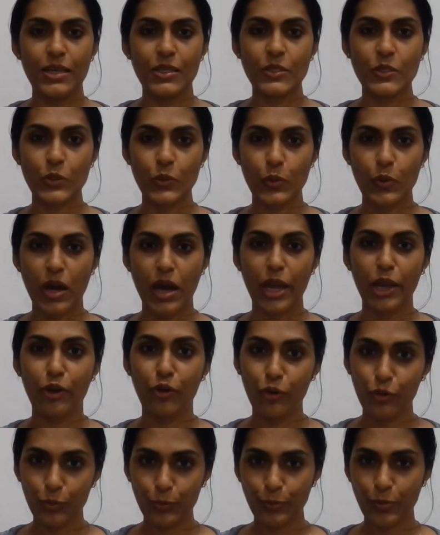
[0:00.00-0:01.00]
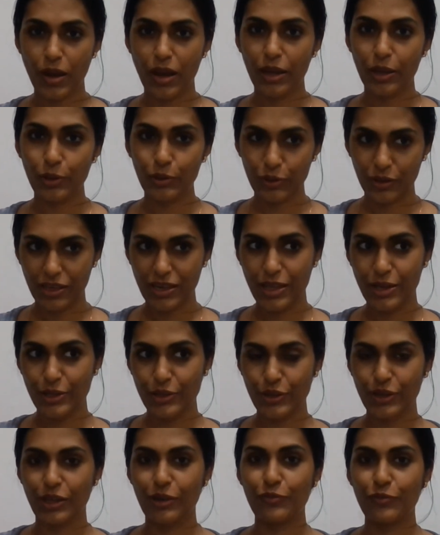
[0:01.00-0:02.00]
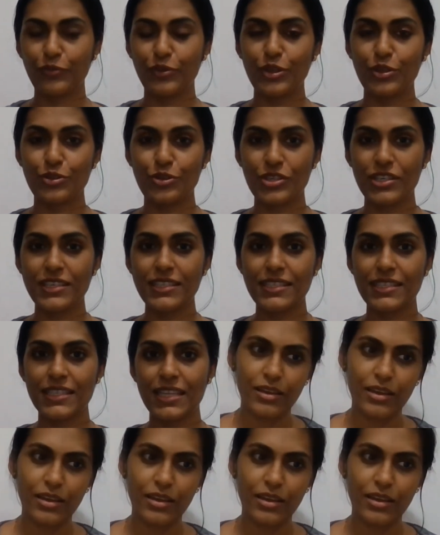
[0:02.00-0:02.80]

So I hope I could clear your confusions.